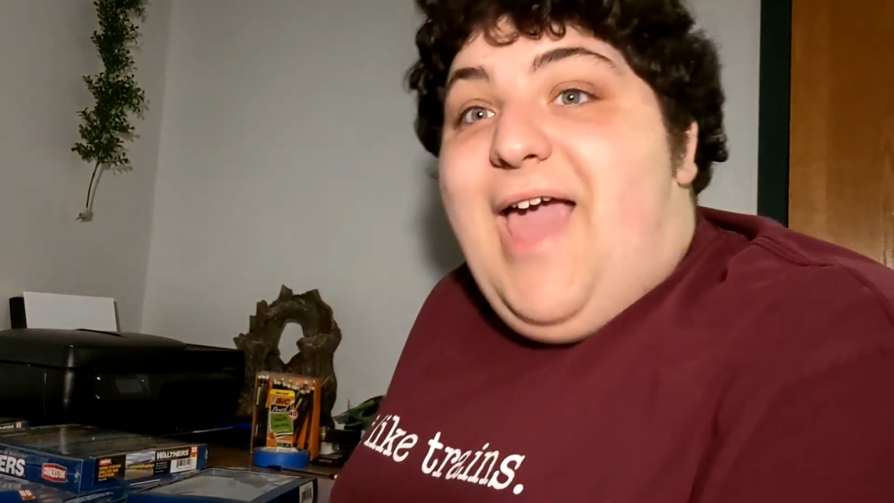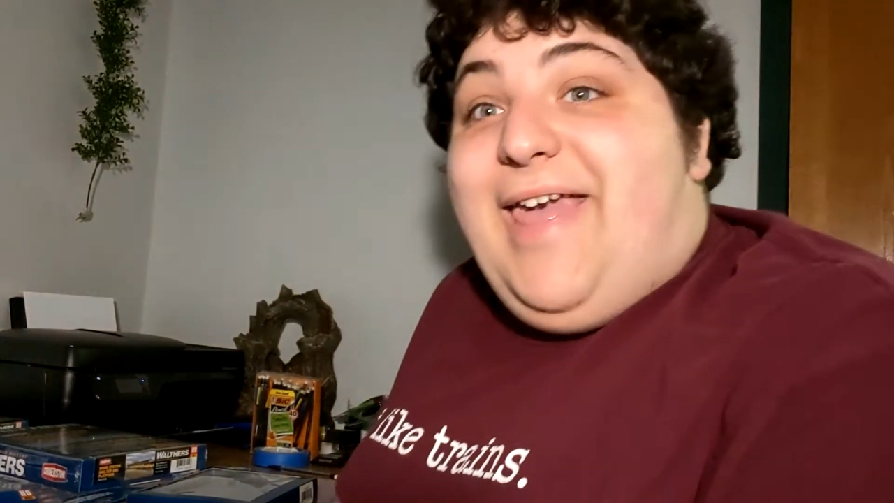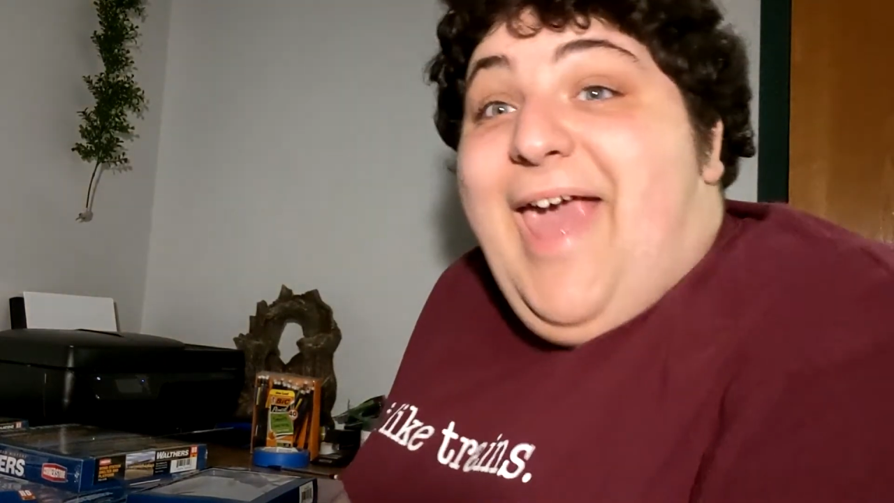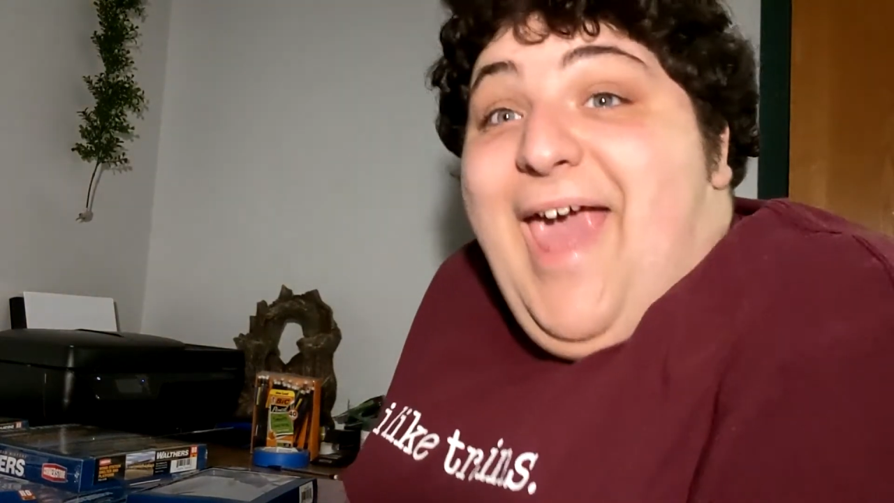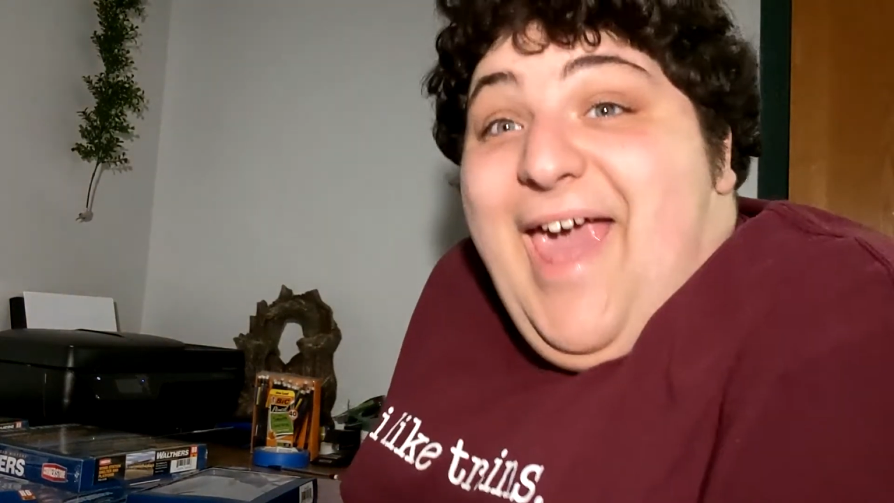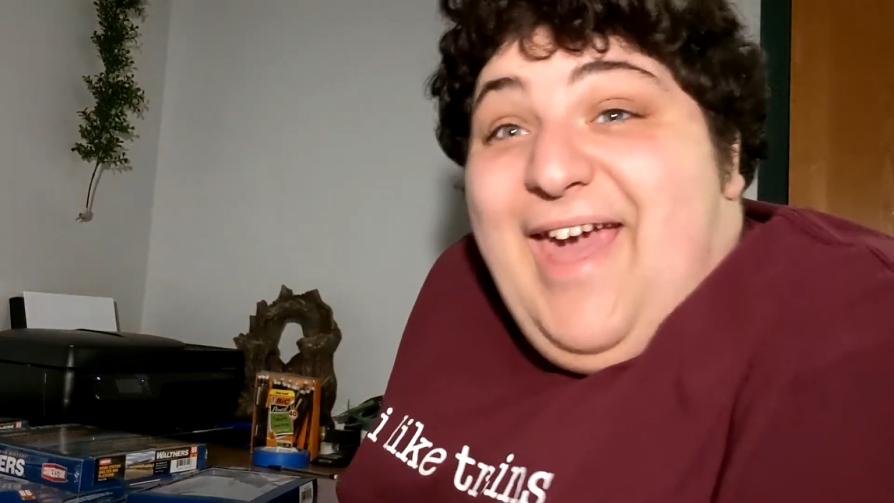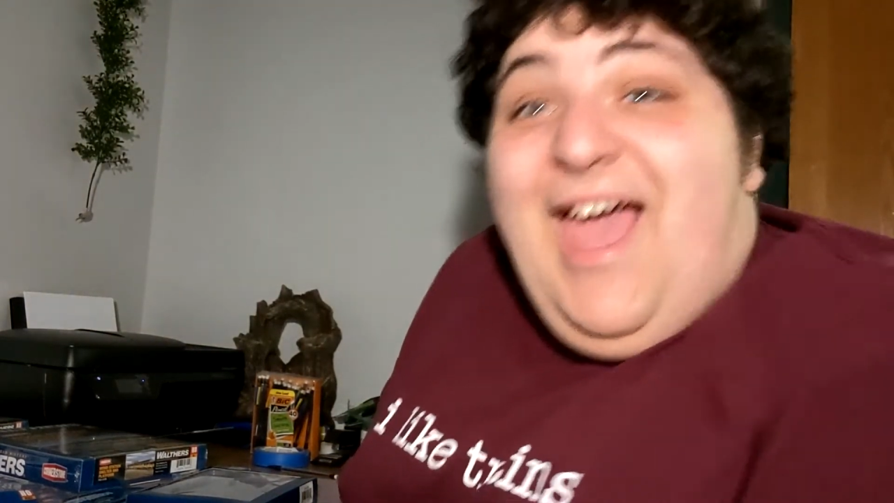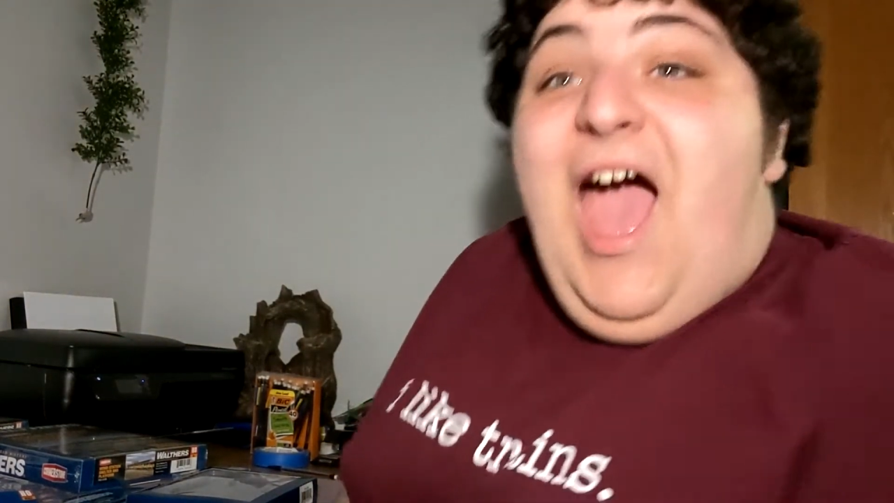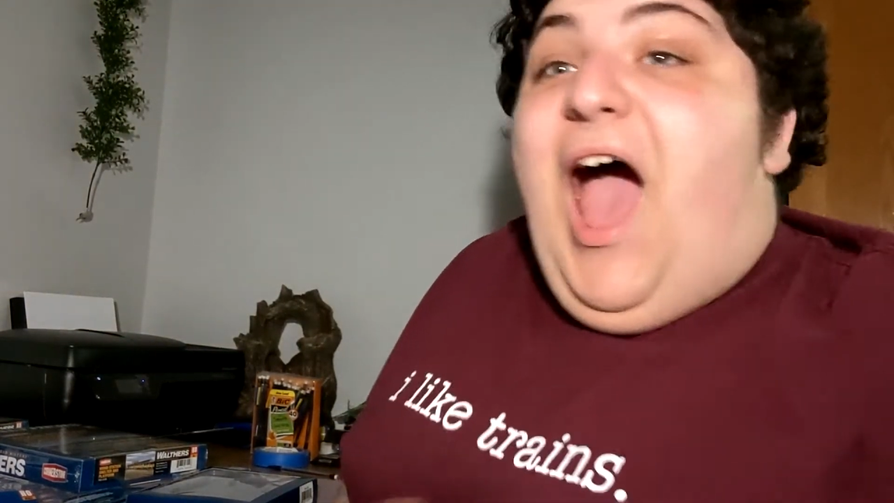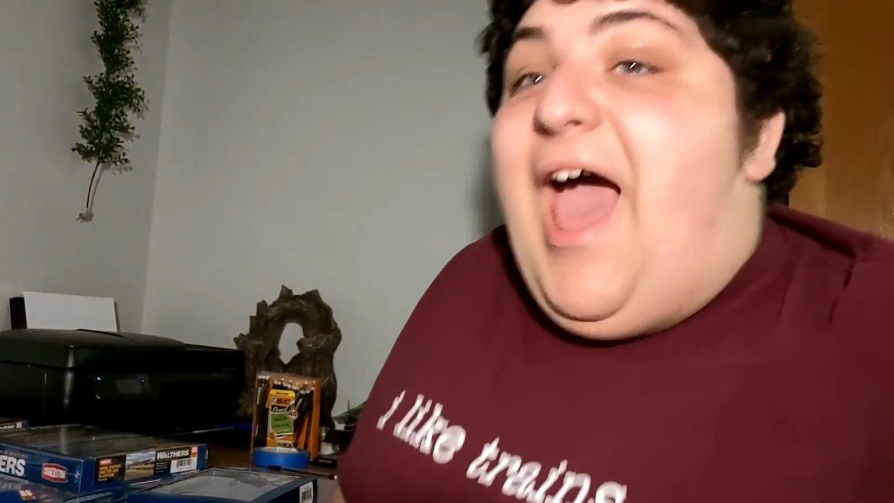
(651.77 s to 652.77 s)
I
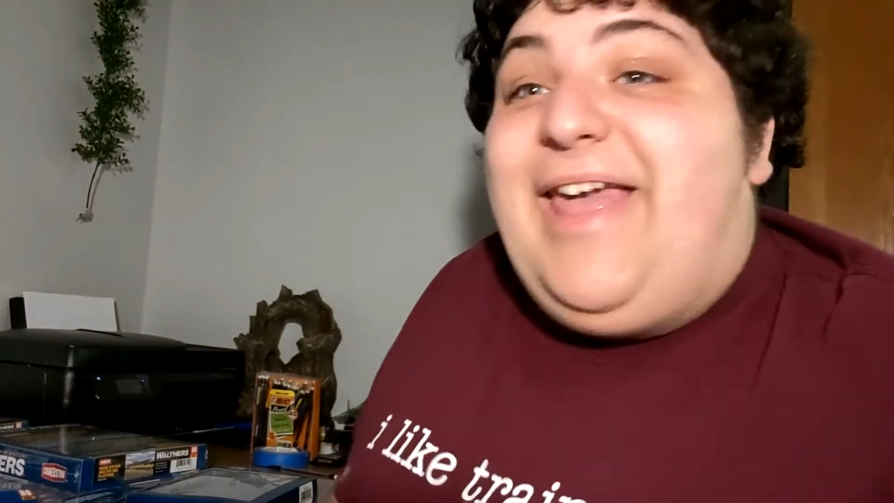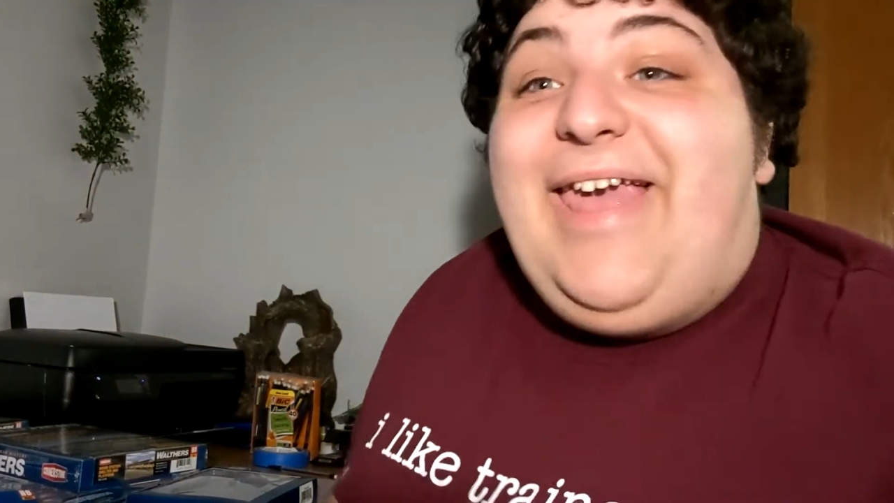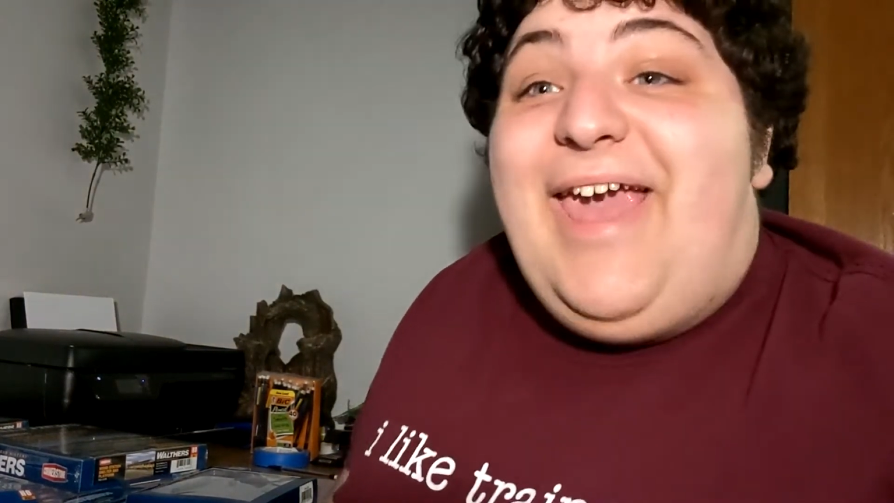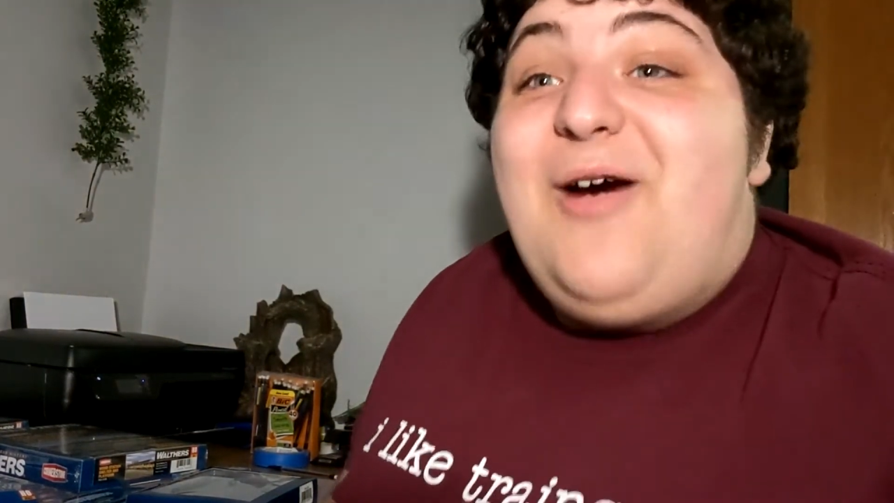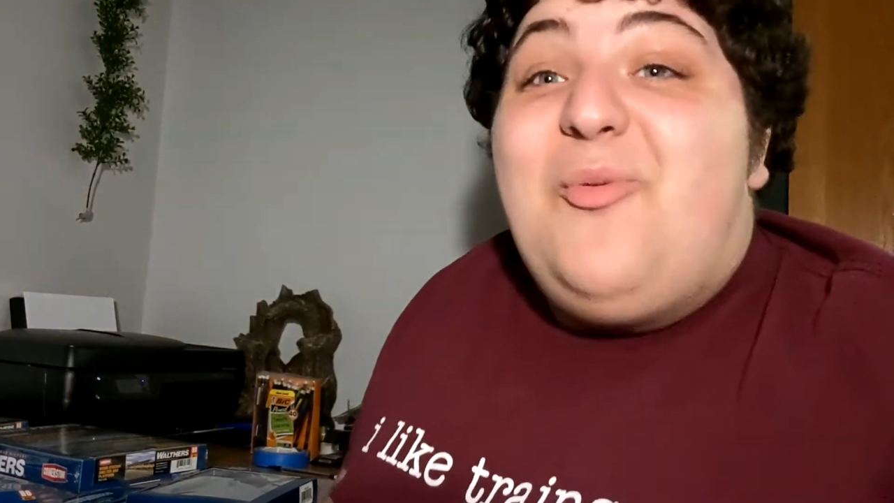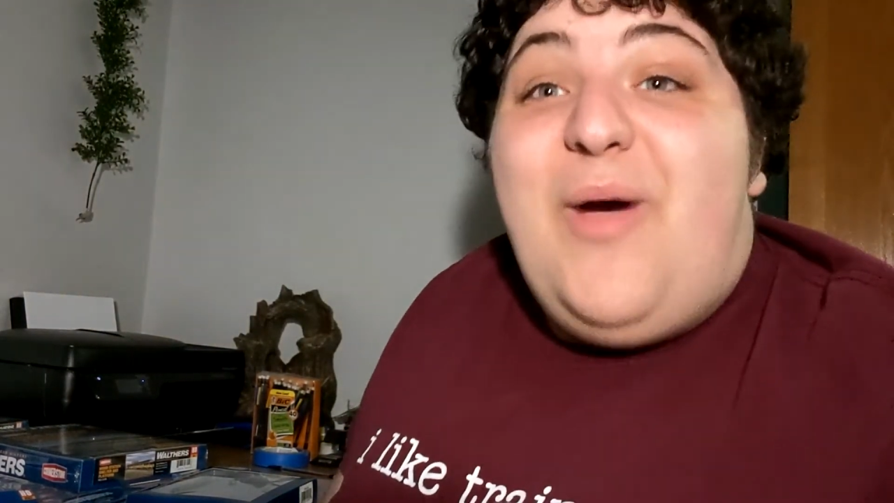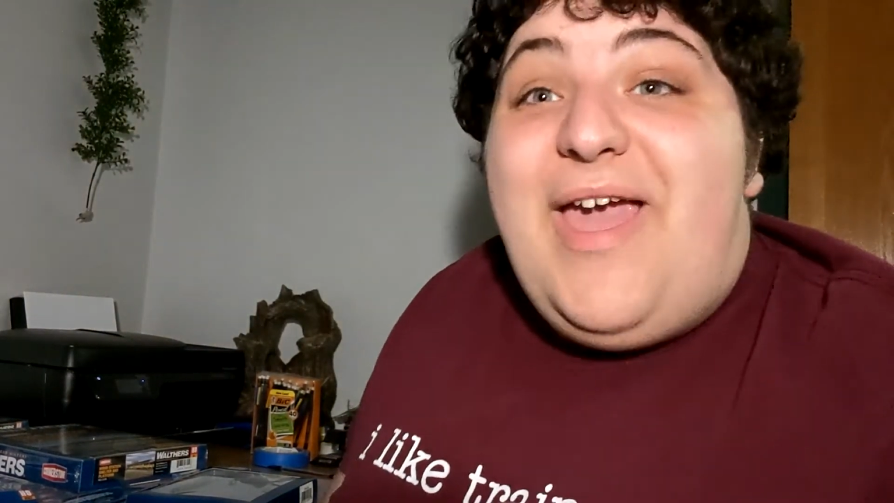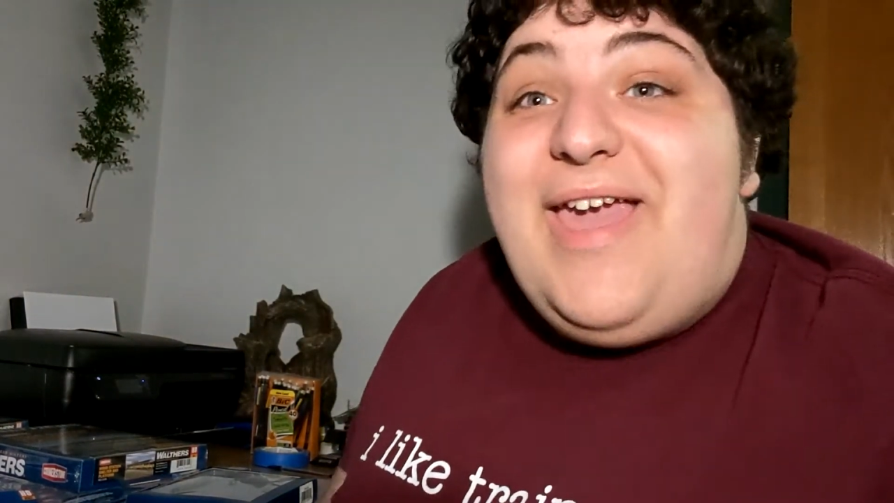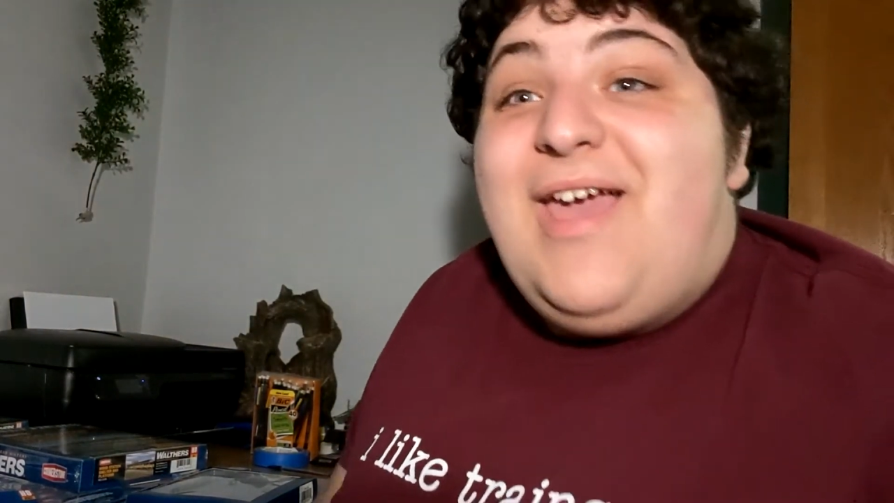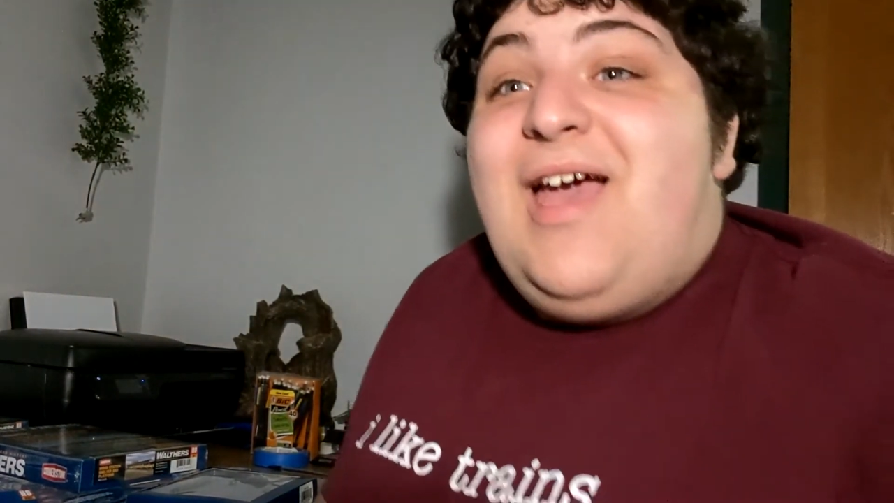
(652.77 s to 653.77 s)
can't
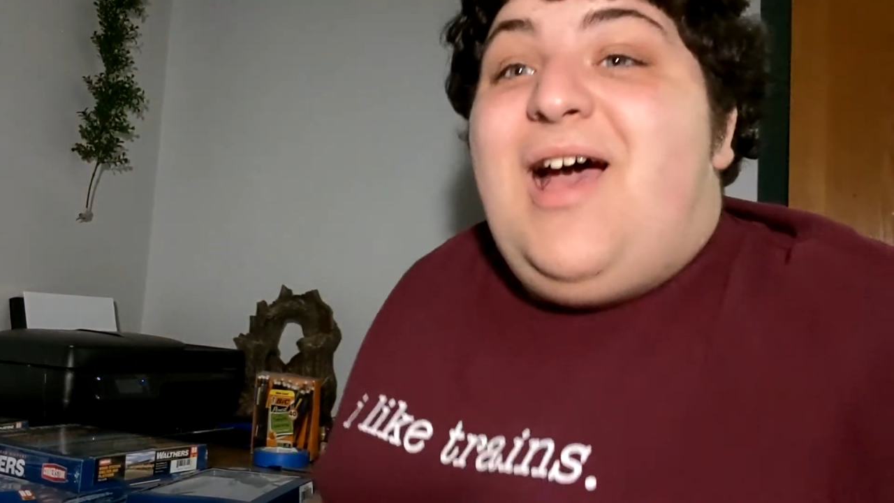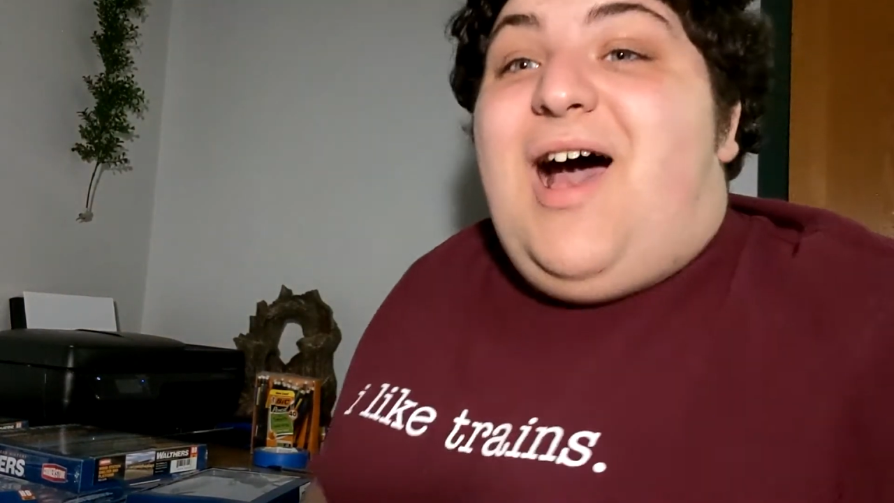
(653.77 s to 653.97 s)
wait.